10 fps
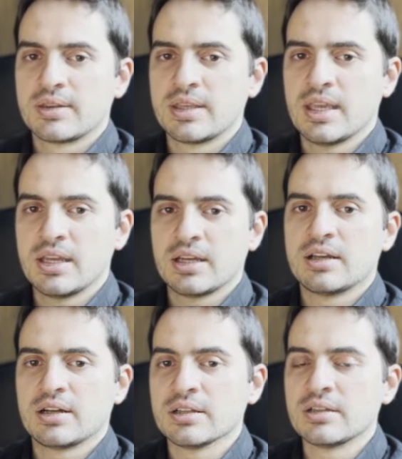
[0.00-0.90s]
the
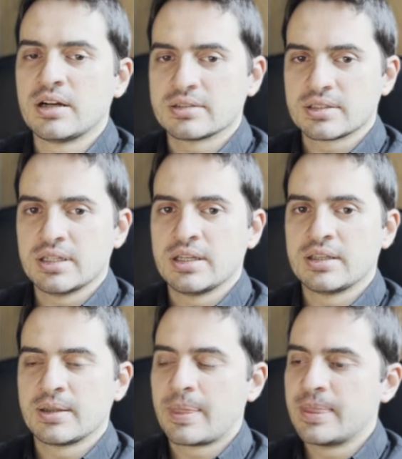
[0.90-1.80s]
AI a lot.
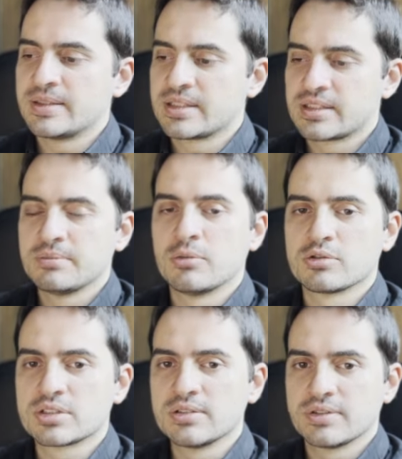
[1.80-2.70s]
And this is the
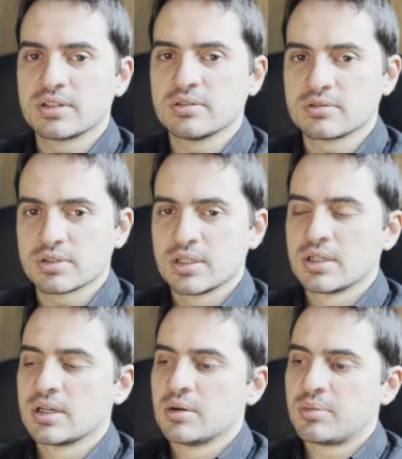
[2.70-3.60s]
most difficult
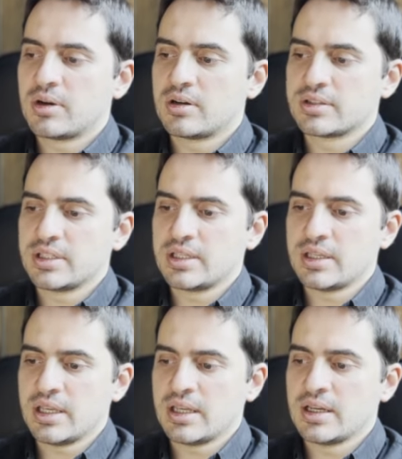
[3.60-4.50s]
part
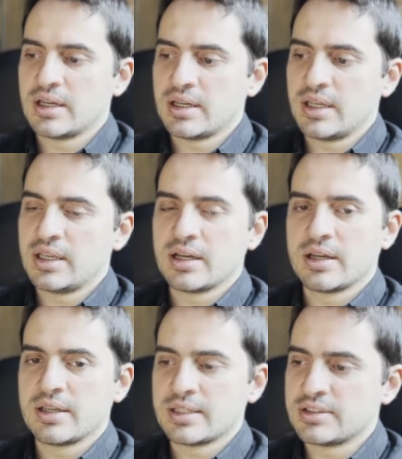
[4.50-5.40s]
in
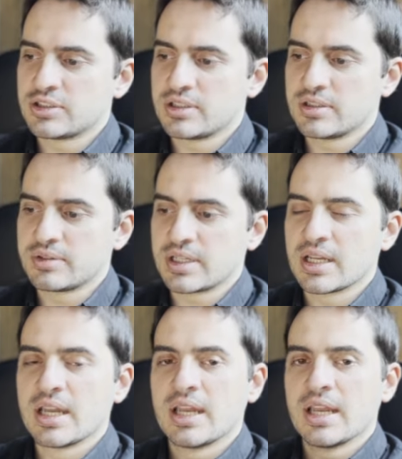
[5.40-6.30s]
AI engineering.
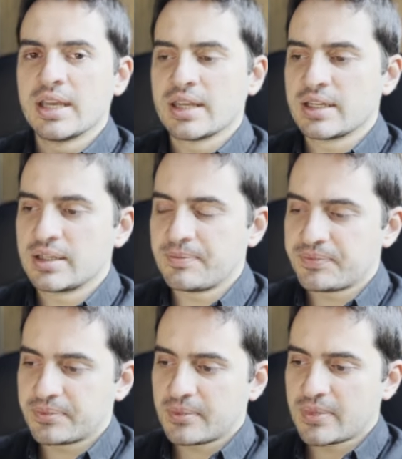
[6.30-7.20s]
And
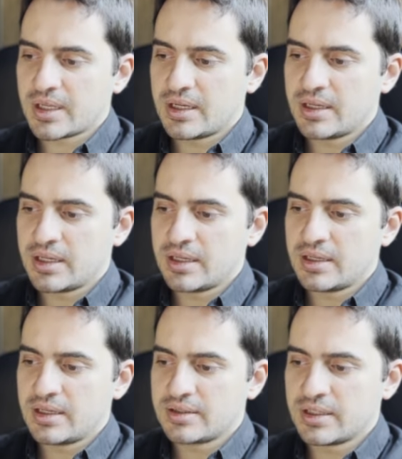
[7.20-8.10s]

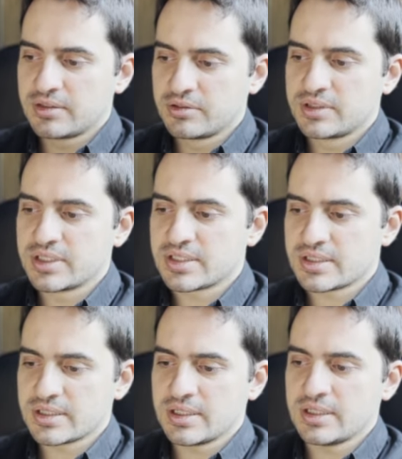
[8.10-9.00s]
I tell you this